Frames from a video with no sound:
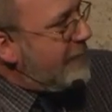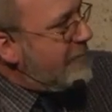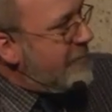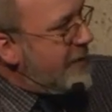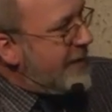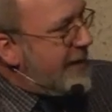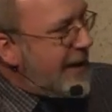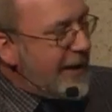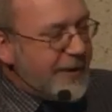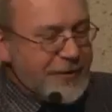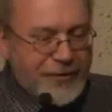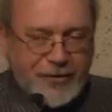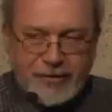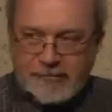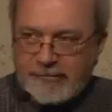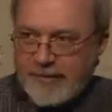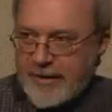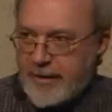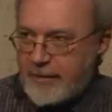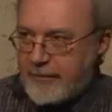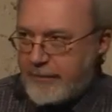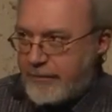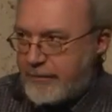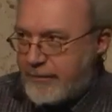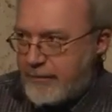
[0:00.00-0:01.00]
of
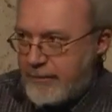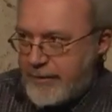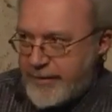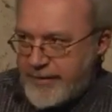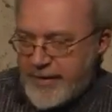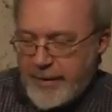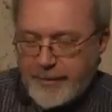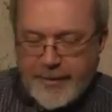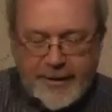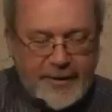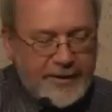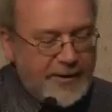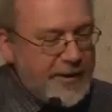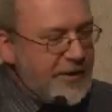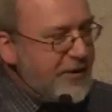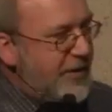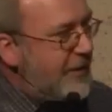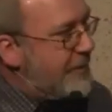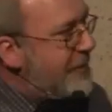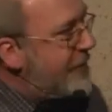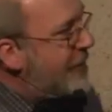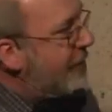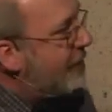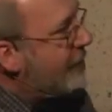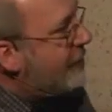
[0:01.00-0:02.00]
menagerie of typical
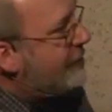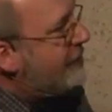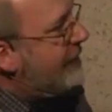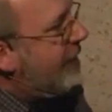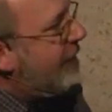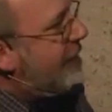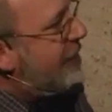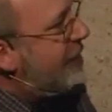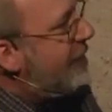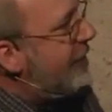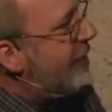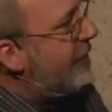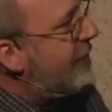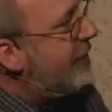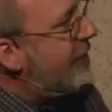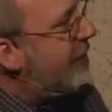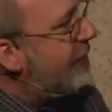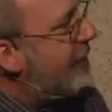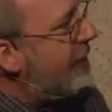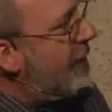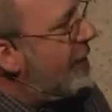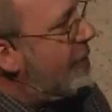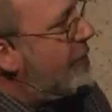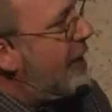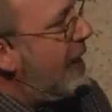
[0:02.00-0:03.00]
Egyptian creatures,
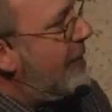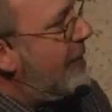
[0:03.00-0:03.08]
you know,